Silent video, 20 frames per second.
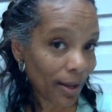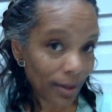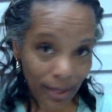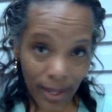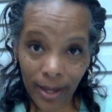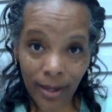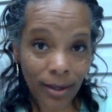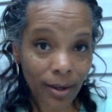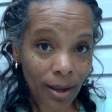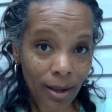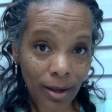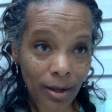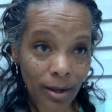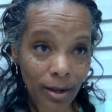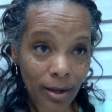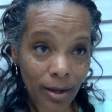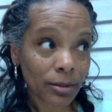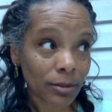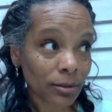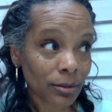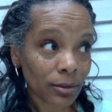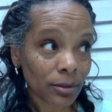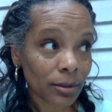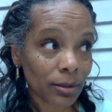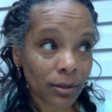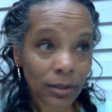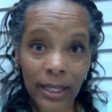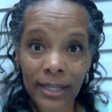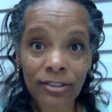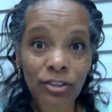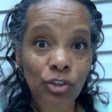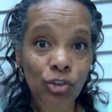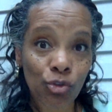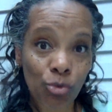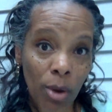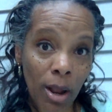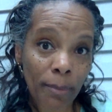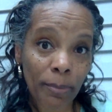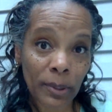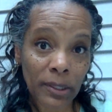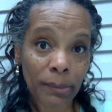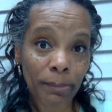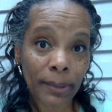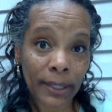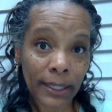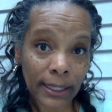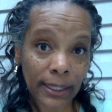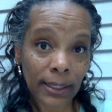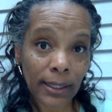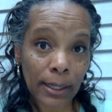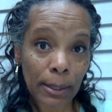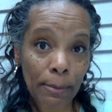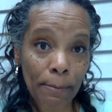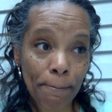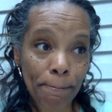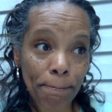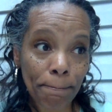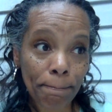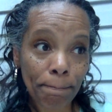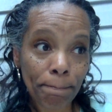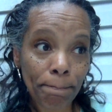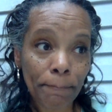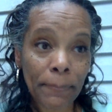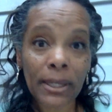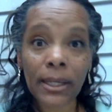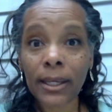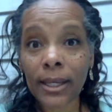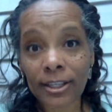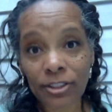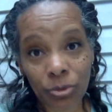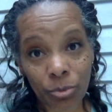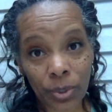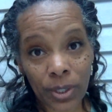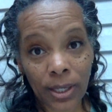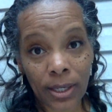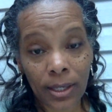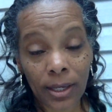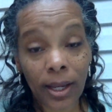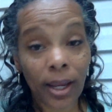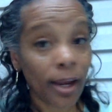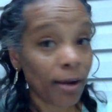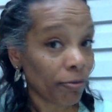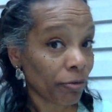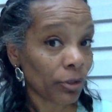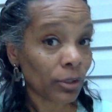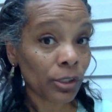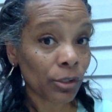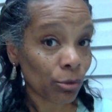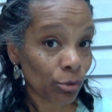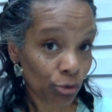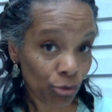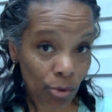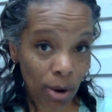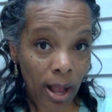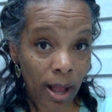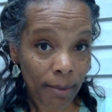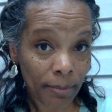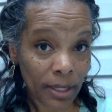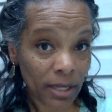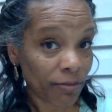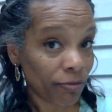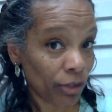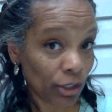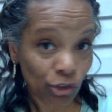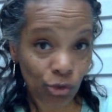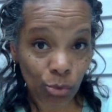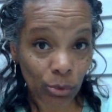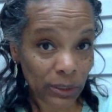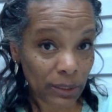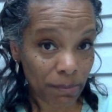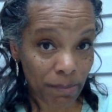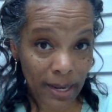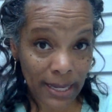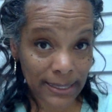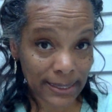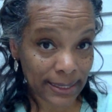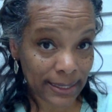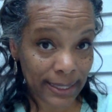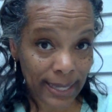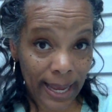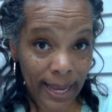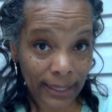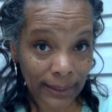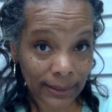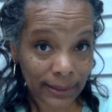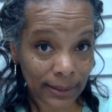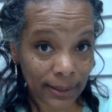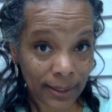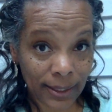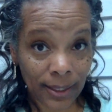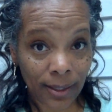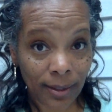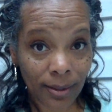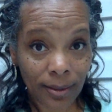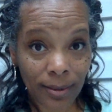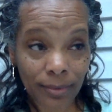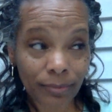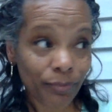Like, that's a drop in the bucket, but guess what? Every little drop eventually makes a gallon, honey.